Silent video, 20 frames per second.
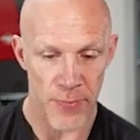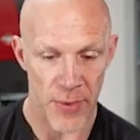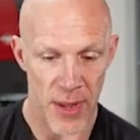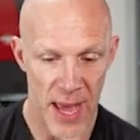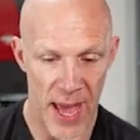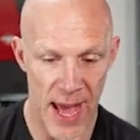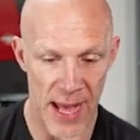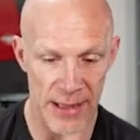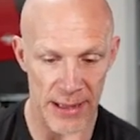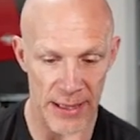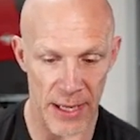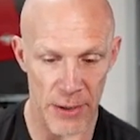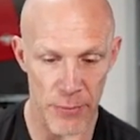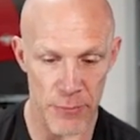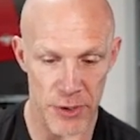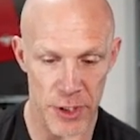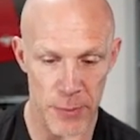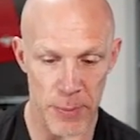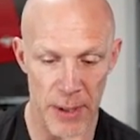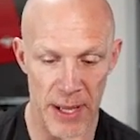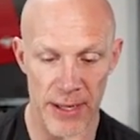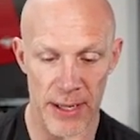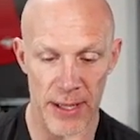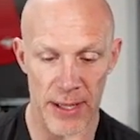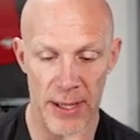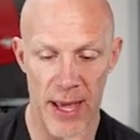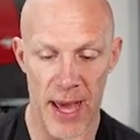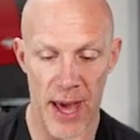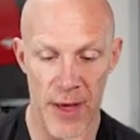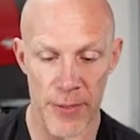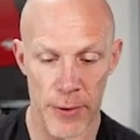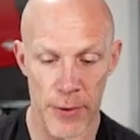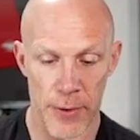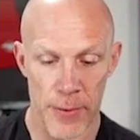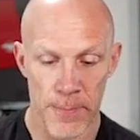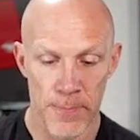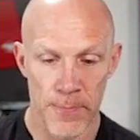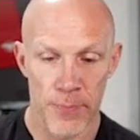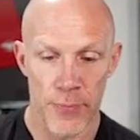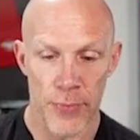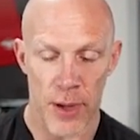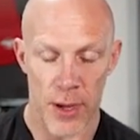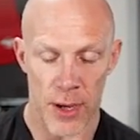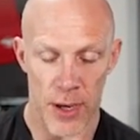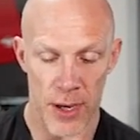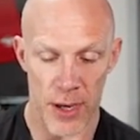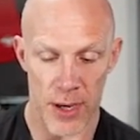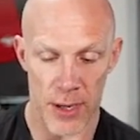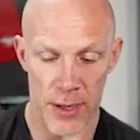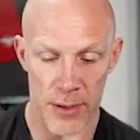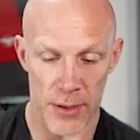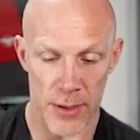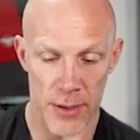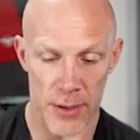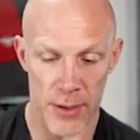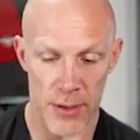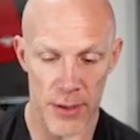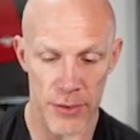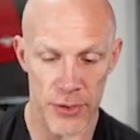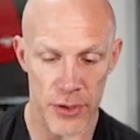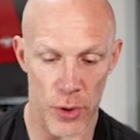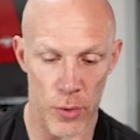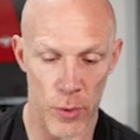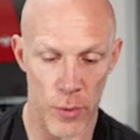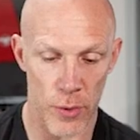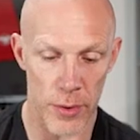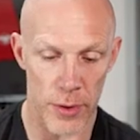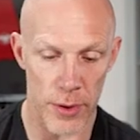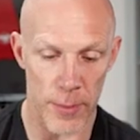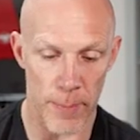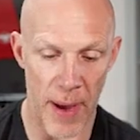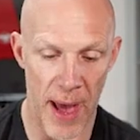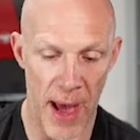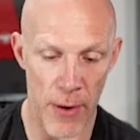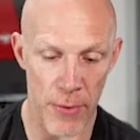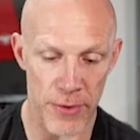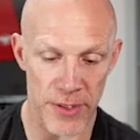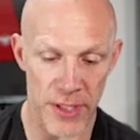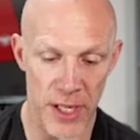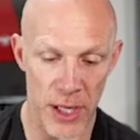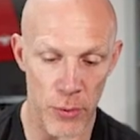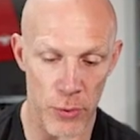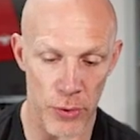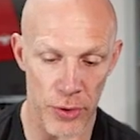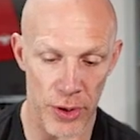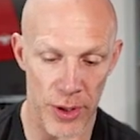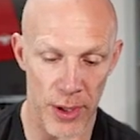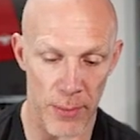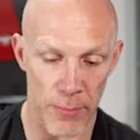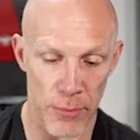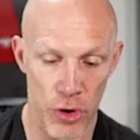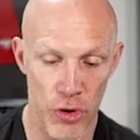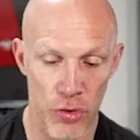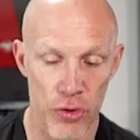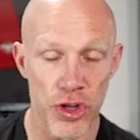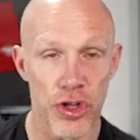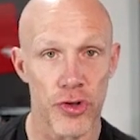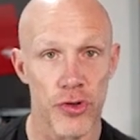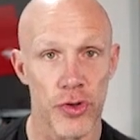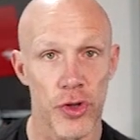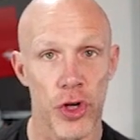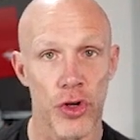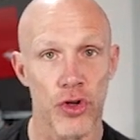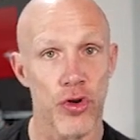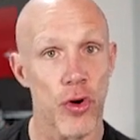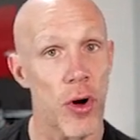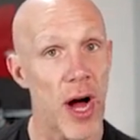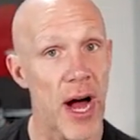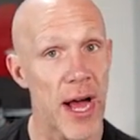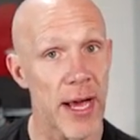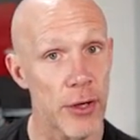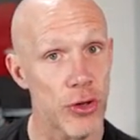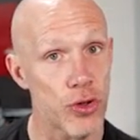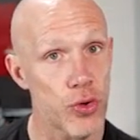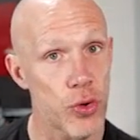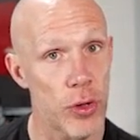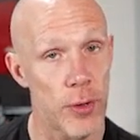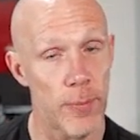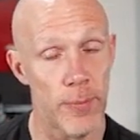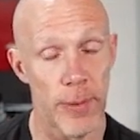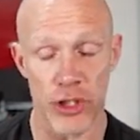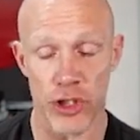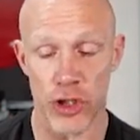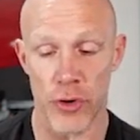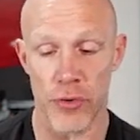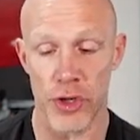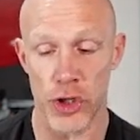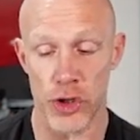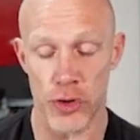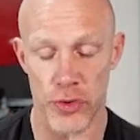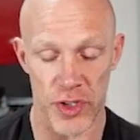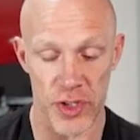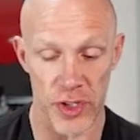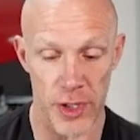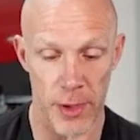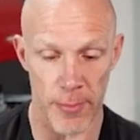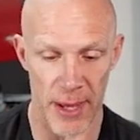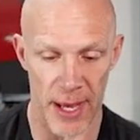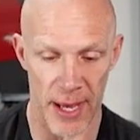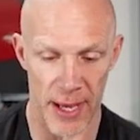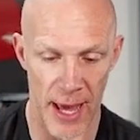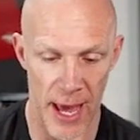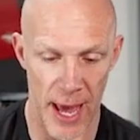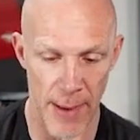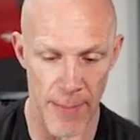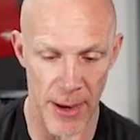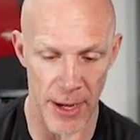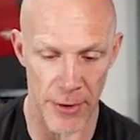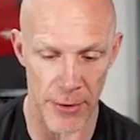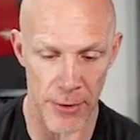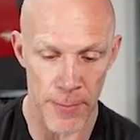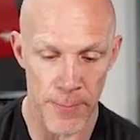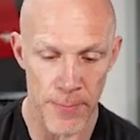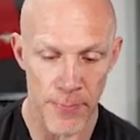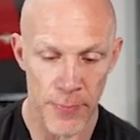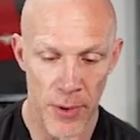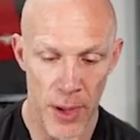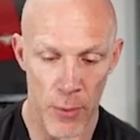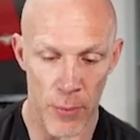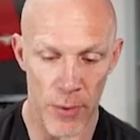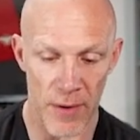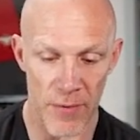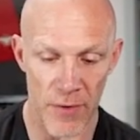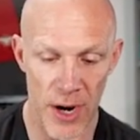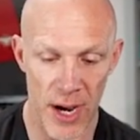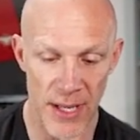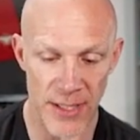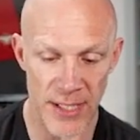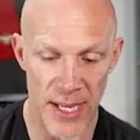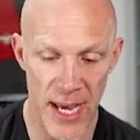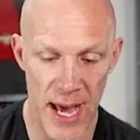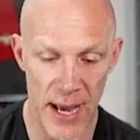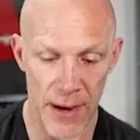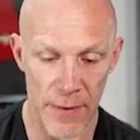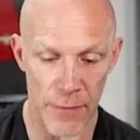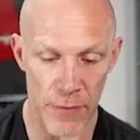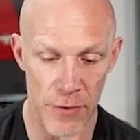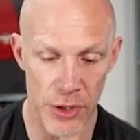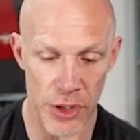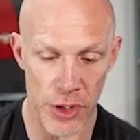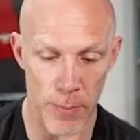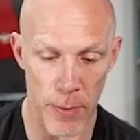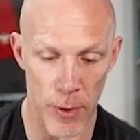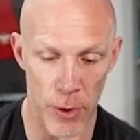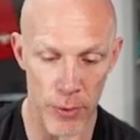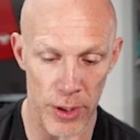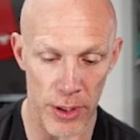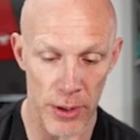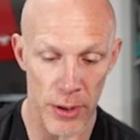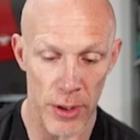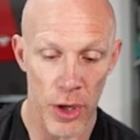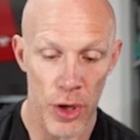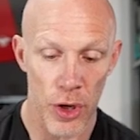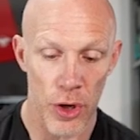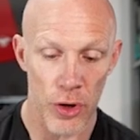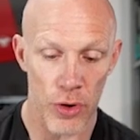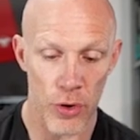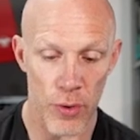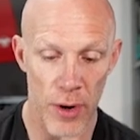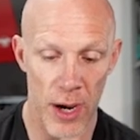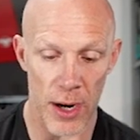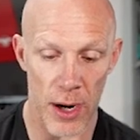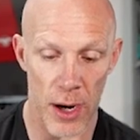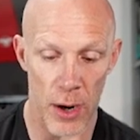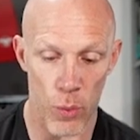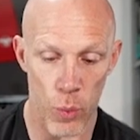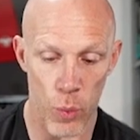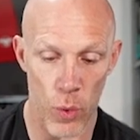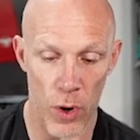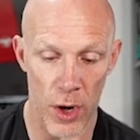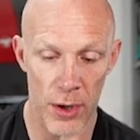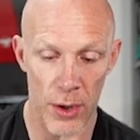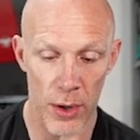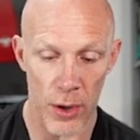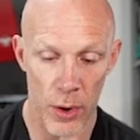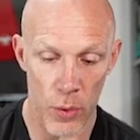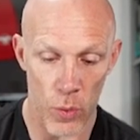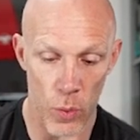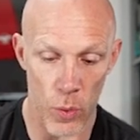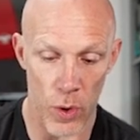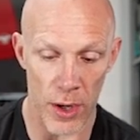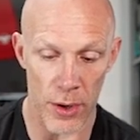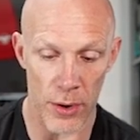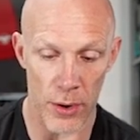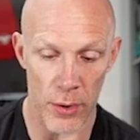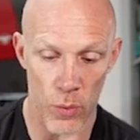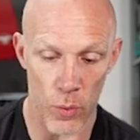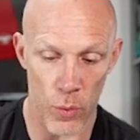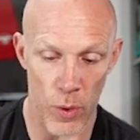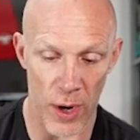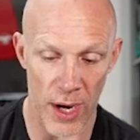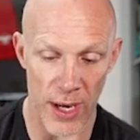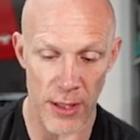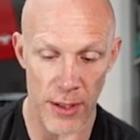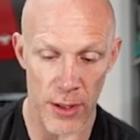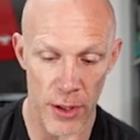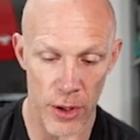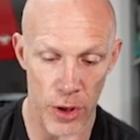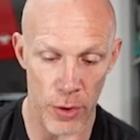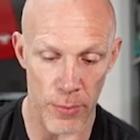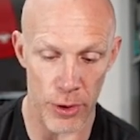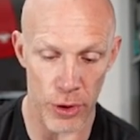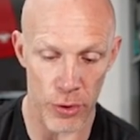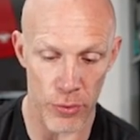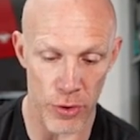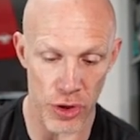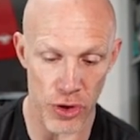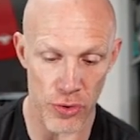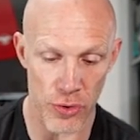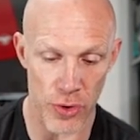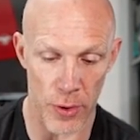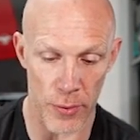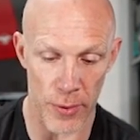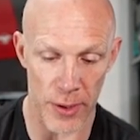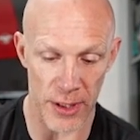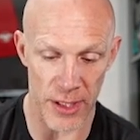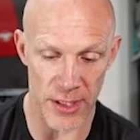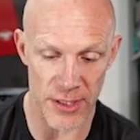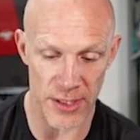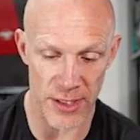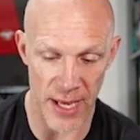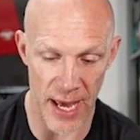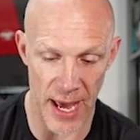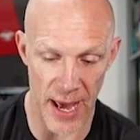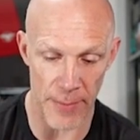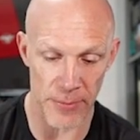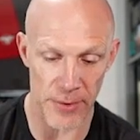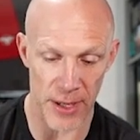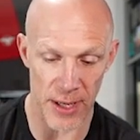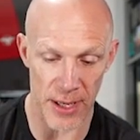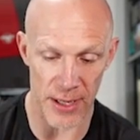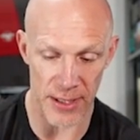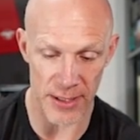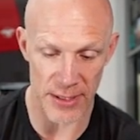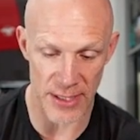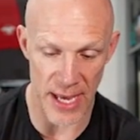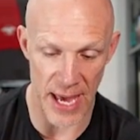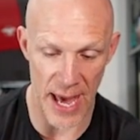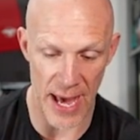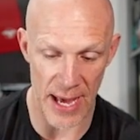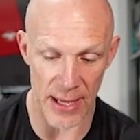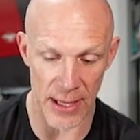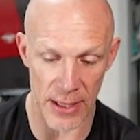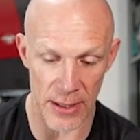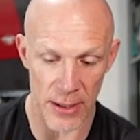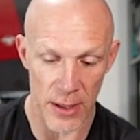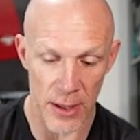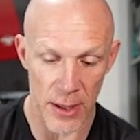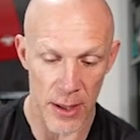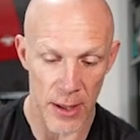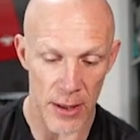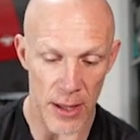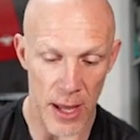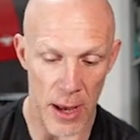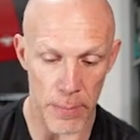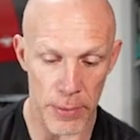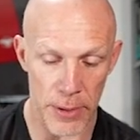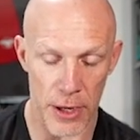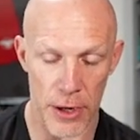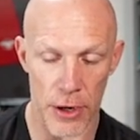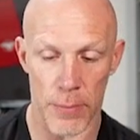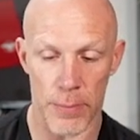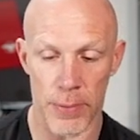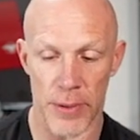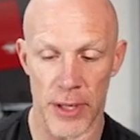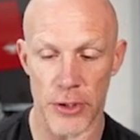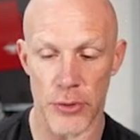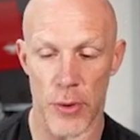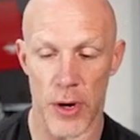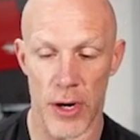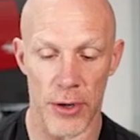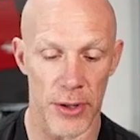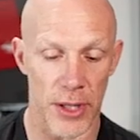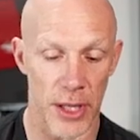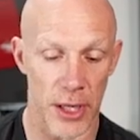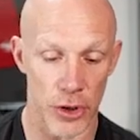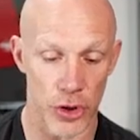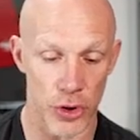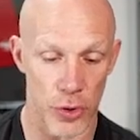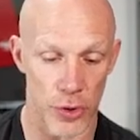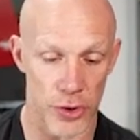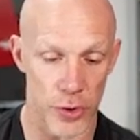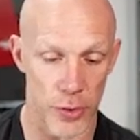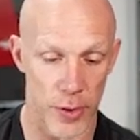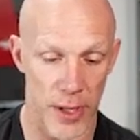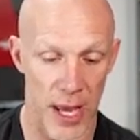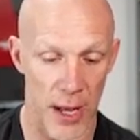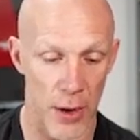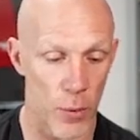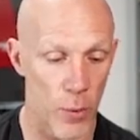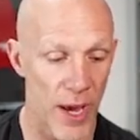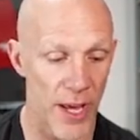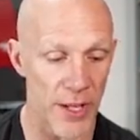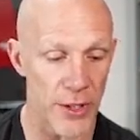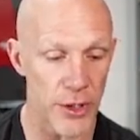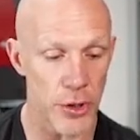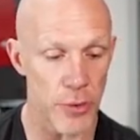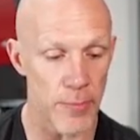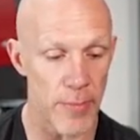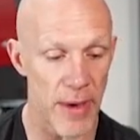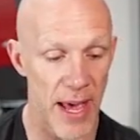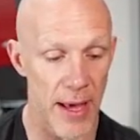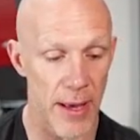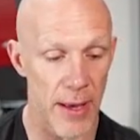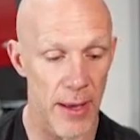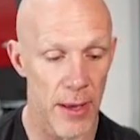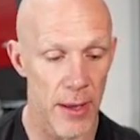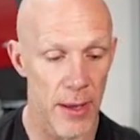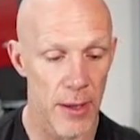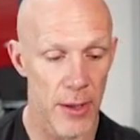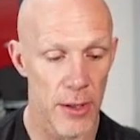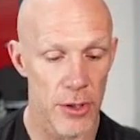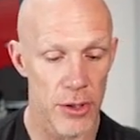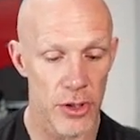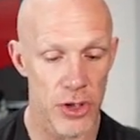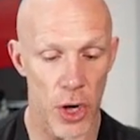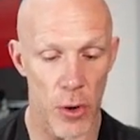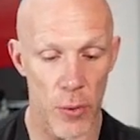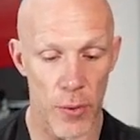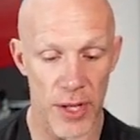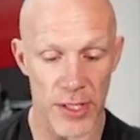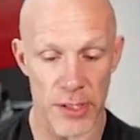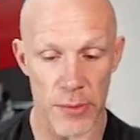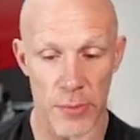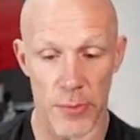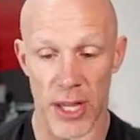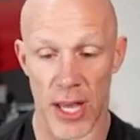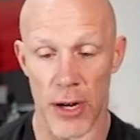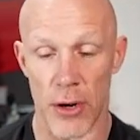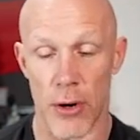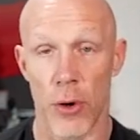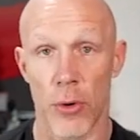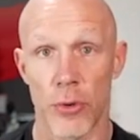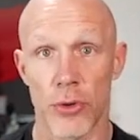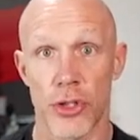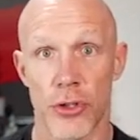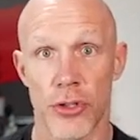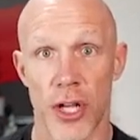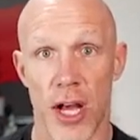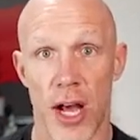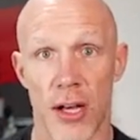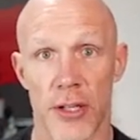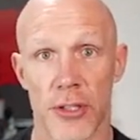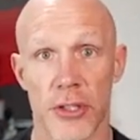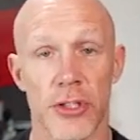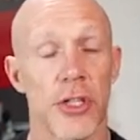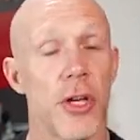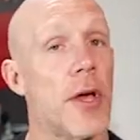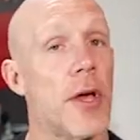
Adeline, Resplendent Cather. So the power is equal to the number of creatures you control. I control a bunch of creatures. This can be a game ender. And whenever I attack for each opponent, create a 1/1 white human creature token that's tapped and attacking that player or planeswalker they control. So again, a way to make tokens. And with that Ogre Taj,